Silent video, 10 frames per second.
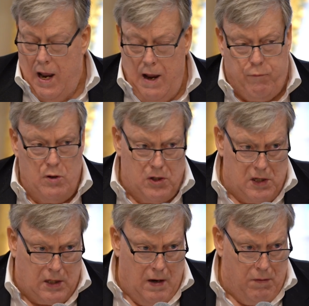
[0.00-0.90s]
if we
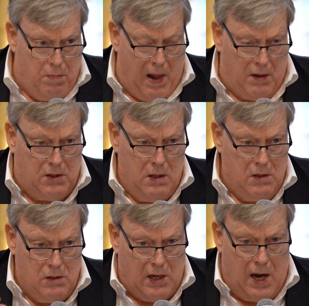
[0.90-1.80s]
just give the
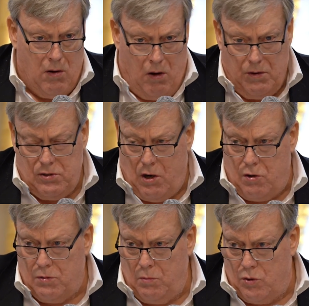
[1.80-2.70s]
Palestinian state, all this
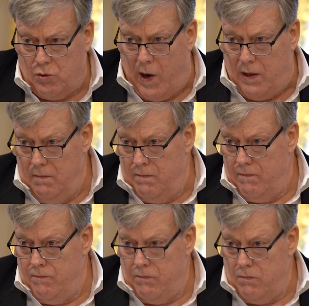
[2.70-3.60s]
terrorism goes away.
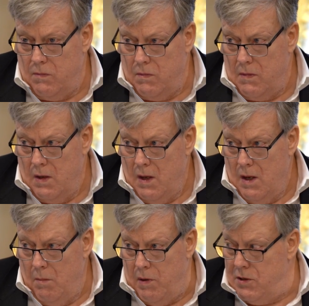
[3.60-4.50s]

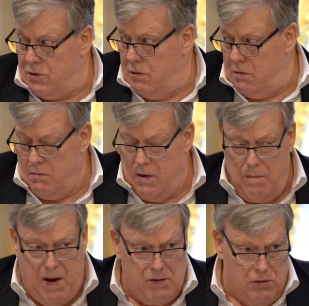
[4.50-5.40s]
But as the
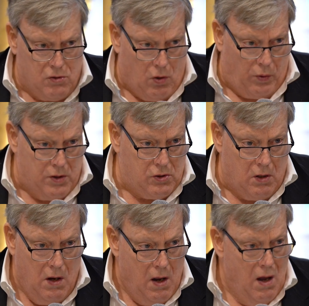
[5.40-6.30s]
ambassador told us,
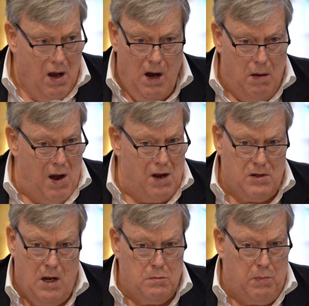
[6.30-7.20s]

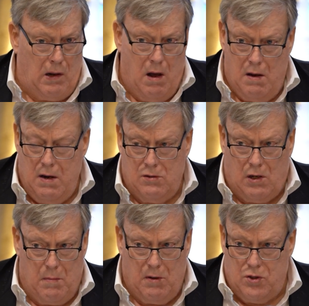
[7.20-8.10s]
Hamas, Hezbollah,
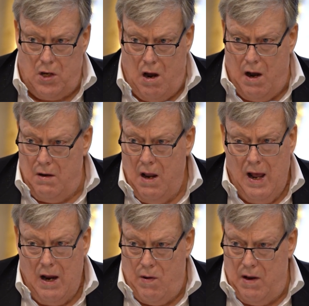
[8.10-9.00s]
Islamic Jihad,
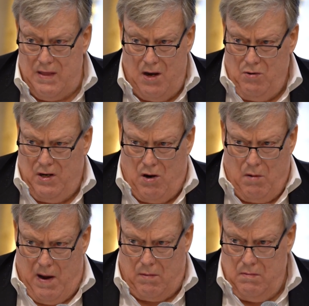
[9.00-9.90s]
Iran, they don't care
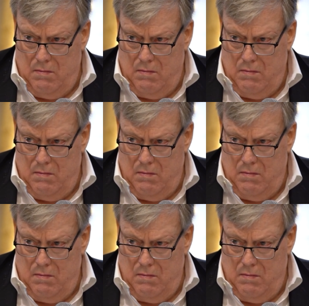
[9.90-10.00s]
about